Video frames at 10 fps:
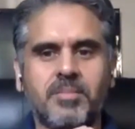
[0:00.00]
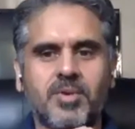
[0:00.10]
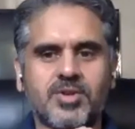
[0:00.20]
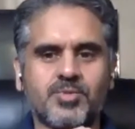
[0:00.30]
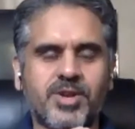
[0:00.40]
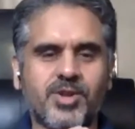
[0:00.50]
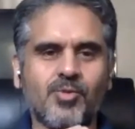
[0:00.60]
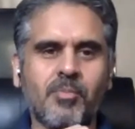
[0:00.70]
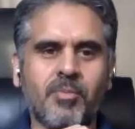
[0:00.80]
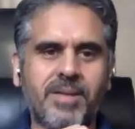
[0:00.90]
Because when
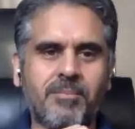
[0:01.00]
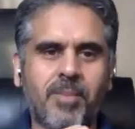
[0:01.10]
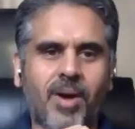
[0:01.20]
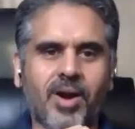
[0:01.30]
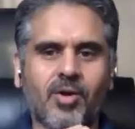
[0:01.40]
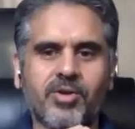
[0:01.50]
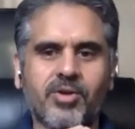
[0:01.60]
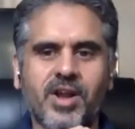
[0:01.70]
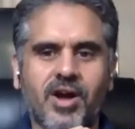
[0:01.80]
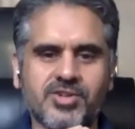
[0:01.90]
you embark on
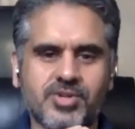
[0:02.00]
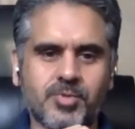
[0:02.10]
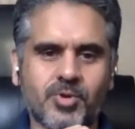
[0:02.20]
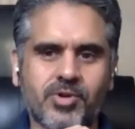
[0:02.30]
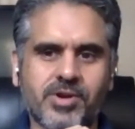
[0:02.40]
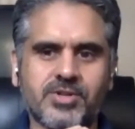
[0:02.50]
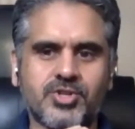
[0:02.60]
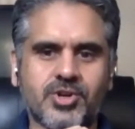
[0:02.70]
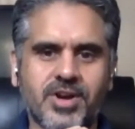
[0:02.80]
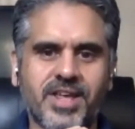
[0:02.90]
an entrepreneurial
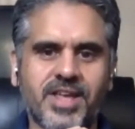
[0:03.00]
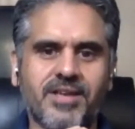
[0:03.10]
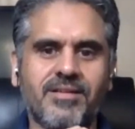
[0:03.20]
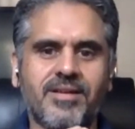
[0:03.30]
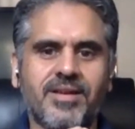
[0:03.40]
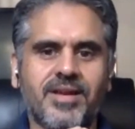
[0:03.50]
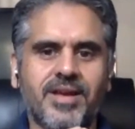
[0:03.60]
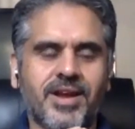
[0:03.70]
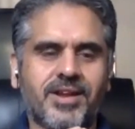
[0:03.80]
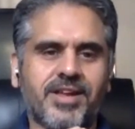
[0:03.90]
journey,
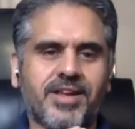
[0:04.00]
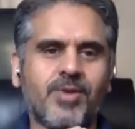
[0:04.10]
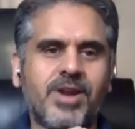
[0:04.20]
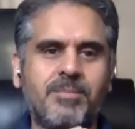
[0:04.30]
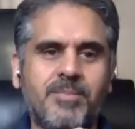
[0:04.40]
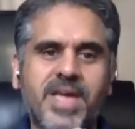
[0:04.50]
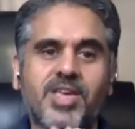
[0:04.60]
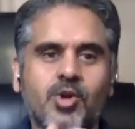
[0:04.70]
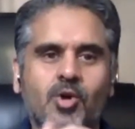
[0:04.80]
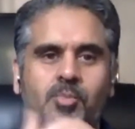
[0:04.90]
it can really
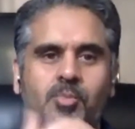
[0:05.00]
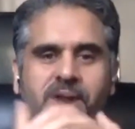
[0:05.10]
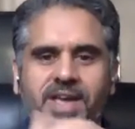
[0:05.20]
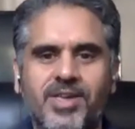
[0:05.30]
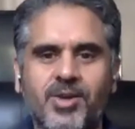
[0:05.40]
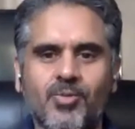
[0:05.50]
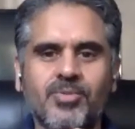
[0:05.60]
make you or break you.